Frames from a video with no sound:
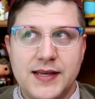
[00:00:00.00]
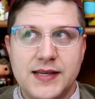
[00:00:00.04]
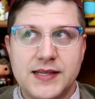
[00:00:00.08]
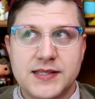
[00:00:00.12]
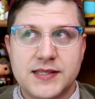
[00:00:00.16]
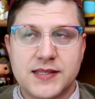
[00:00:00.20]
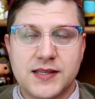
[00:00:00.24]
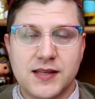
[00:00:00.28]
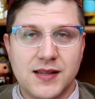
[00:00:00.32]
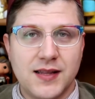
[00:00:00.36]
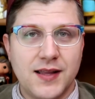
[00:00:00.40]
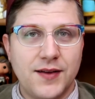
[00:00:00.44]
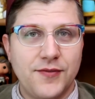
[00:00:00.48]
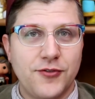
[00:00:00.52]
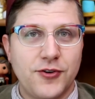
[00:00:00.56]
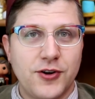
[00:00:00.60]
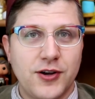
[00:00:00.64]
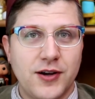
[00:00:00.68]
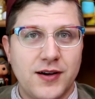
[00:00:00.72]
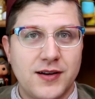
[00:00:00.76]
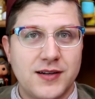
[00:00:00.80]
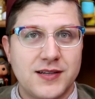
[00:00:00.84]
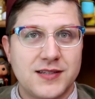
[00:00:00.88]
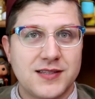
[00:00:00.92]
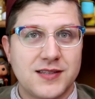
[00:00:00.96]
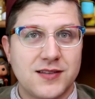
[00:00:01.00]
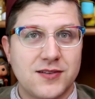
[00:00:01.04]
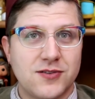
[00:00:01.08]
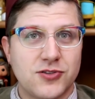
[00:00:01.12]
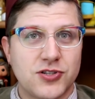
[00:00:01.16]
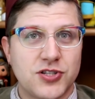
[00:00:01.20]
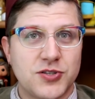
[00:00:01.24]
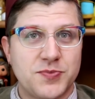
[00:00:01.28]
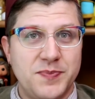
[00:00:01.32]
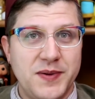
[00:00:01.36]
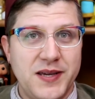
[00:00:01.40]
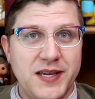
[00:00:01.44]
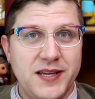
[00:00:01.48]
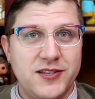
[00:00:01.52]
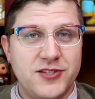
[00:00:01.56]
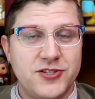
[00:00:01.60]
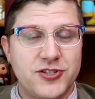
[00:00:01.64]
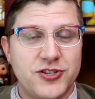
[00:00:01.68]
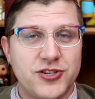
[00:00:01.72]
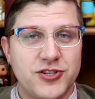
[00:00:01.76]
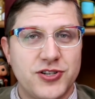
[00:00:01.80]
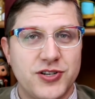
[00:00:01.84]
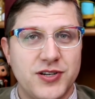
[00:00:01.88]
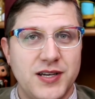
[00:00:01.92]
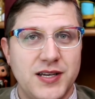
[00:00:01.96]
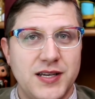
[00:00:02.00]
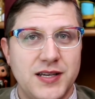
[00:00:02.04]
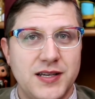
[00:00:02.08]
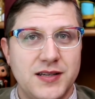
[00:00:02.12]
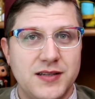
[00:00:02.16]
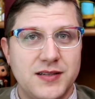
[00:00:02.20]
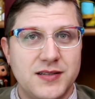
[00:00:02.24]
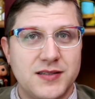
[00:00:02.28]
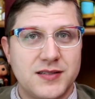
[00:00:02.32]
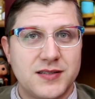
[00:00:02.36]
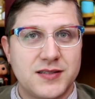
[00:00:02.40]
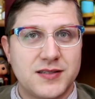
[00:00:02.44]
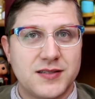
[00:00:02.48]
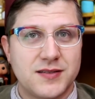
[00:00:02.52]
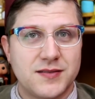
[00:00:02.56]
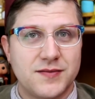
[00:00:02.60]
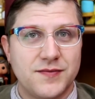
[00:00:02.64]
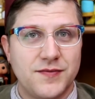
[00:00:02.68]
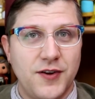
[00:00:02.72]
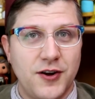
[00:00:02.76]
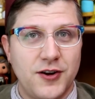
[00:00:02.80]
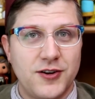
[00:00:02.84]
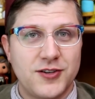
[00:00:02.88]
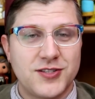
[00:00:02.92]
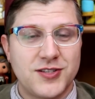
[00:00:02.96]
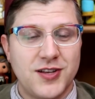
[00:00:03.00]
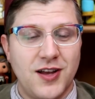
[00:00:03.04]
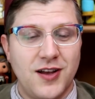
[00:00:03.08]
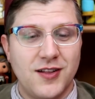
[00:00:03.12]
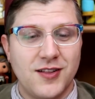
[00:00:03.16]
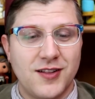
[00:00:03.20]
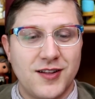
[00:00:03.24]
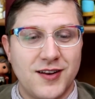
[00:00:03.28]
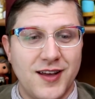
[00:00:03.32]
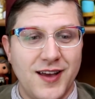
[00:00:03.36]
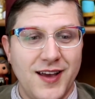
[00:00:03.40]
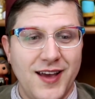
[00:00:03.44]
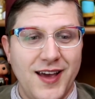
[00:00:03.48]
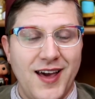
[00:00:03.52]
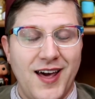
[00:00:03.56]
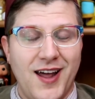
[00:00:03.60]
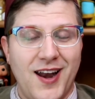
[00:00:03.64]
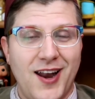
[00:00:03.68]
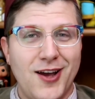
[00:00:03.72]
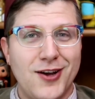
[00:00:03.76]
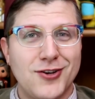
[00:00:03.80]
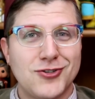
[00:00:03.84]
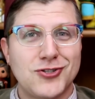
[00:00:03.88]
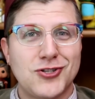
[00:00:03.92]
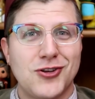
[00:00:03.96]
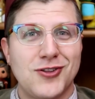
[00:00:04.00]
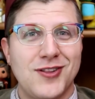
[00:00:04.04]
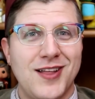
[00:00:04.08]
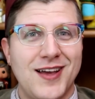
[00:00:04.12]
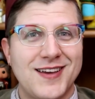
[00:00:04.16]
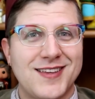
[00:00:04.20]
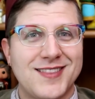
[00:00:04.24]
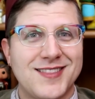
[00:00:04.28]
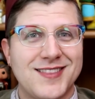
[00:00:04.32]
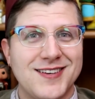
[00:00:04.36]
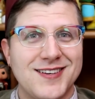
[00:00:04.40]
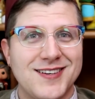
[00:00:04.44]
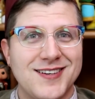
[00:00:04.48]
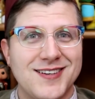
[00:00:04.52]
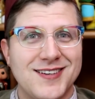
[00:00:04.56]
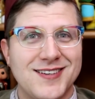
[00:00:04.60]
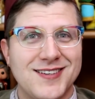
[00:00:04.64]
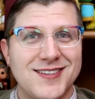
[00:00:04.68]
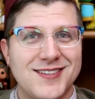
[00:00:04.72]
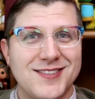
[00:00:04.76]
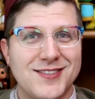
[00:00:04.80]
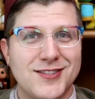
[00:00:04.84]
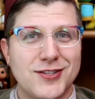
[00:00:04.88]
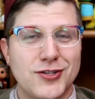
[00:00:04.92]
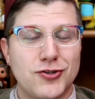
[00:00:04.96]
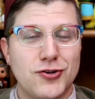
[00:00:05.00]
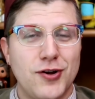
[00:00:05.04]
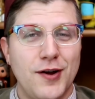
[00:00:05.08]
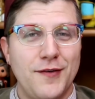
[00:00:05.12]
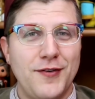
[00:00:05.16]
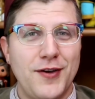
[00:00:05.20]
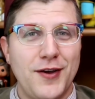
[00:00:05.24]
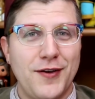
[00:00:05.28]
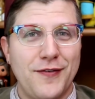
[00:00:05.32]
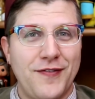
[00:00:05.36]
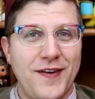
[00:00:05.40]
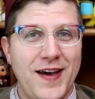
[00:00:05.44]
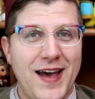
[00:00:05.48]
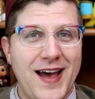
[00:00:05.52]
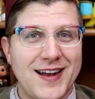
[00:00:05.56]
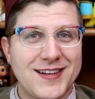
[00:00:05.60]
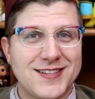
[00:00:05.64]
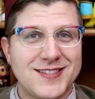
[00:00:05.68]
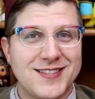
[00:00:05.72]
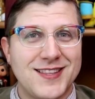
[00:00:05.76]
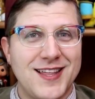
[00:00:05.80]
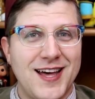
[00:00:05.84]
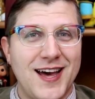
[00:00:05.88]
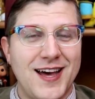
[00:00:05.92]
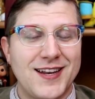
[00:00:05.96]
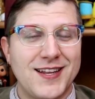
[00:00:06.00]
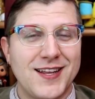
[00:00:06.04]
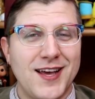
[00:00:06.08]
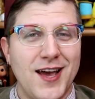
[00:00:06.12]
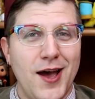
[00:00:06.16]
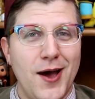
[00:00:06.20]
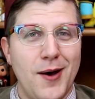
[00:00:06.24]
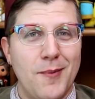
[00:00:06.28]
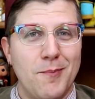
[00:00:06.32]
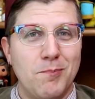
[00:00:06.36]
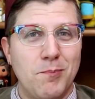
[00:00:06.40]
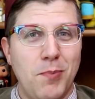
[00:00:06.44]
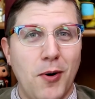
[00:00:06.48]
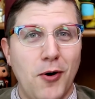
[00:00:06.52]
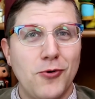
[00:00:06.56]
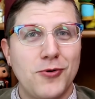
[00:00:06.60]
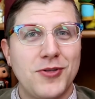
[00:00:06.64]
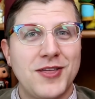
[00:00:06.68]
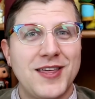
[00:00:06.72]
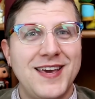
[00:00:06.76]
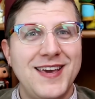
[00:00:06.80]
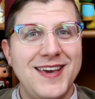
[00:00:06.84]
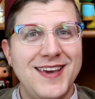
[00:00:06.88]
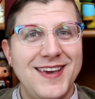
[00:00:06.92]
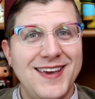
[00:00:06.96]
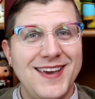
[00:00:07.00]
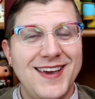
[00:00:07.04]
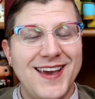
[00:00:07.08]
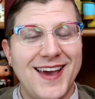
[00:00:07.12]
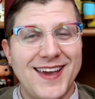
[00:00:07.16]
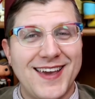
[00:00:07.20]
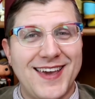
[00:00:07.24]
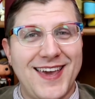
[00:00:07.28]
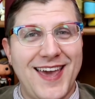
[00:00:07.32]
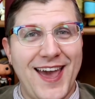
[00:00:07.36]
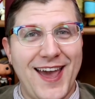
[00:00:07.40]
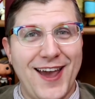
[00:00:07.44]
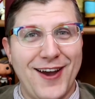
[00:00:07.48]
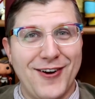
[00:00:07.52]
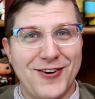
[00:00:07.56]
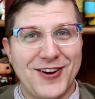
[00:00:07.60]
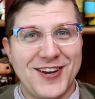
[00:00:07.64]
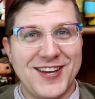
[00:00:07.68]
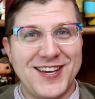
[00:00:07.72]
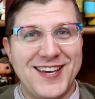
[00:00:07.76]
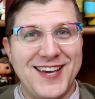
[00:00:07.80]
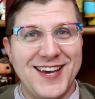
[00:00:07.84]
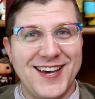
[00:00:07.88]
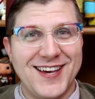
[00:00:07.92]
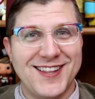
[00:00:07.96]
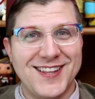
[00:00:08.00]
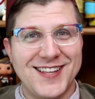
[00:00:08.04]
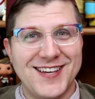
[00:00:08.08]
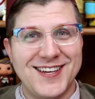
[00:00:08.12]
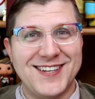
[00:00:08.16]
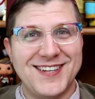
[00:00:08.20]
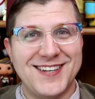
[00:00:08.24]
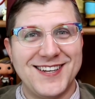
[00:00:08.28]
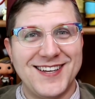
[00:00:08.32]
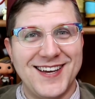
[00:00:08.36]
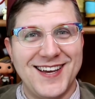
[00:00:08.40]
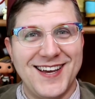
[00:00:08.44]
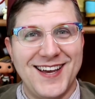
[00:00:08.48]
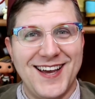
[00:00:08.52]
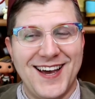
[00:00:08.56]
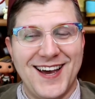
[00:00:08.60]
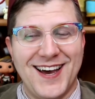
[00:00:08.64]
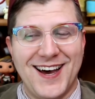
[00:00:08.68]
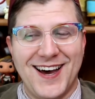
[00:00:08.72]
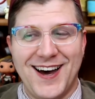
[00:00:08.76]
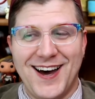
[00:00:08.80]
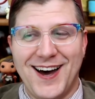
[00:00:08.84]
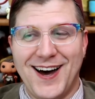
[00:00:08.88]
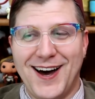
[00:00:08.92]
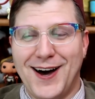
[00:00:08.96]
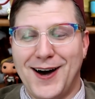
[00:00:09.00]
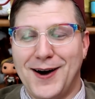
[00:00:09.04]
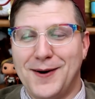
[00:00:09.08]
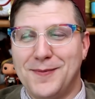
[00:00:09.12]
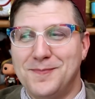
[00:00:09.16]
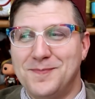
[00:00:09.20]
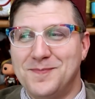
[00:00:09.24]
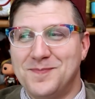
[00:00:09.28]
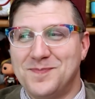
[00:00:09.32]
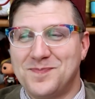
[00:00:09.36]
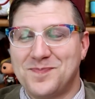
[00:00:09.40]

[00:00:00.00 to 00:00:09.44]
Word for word: his delivery on his little speech is very solid. And I also like the trivia fact that both he and Karen Gillan are